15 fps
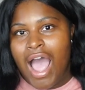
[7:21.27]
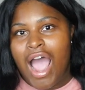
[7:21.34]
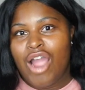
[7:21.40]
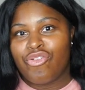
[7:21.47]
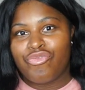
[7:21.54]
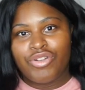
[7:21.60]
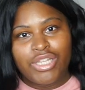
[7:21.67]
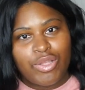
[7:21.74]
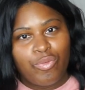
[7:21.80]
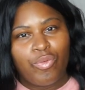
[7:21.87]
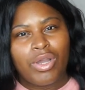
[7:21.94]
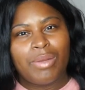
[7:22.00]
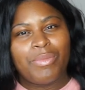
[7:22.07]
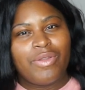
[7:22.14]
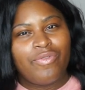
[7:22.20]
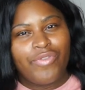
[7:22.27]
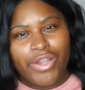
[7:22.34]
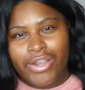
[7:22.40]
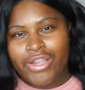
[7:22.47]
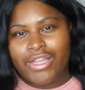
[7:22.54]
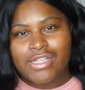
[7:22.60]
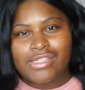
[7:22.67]
I really want to be
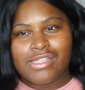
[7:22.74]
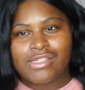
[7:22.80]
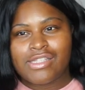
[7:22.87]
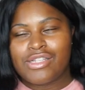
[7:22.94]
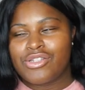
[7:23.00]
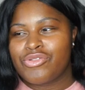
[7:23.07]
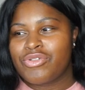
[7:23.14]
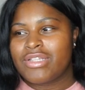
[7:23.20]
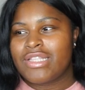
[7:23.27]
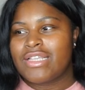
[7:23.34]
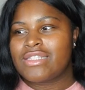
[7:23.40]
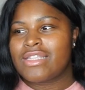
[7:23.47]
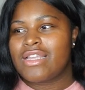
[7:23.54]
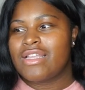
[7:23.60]
very consistent doing this,